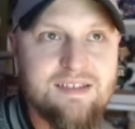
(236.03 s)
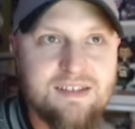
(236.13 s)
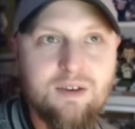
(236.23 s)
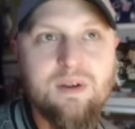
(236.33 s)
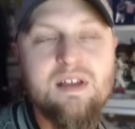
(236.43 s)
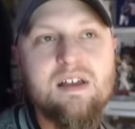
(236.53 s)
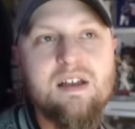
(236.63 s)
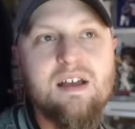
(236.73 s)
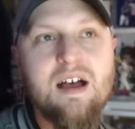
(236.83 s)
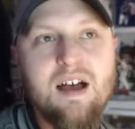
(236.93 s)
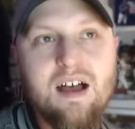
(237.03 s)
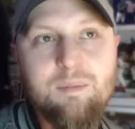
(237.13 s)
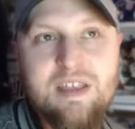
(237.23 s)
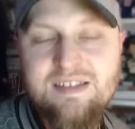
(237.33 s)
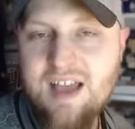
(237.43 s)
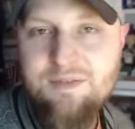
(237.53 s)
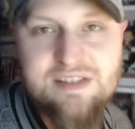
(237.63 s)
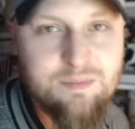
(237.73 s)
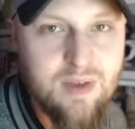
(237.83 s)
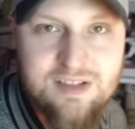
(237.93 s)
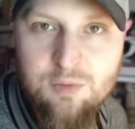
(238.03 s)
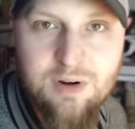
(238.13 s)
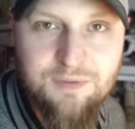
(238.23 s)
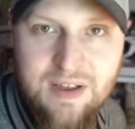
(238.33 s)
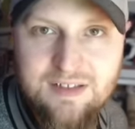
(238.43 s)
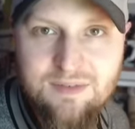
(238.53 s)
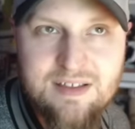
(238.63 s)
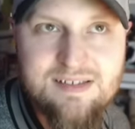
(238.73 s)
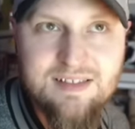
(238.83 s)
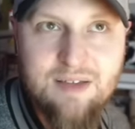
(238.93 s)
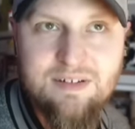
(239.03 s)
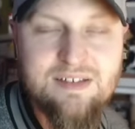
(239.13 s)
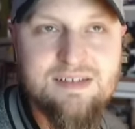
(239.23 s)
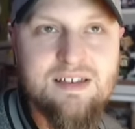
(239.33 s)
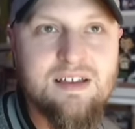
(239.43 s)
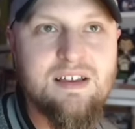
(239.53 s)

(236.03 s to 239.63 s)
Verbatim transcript: So um, he's obviously much more effective against lefties,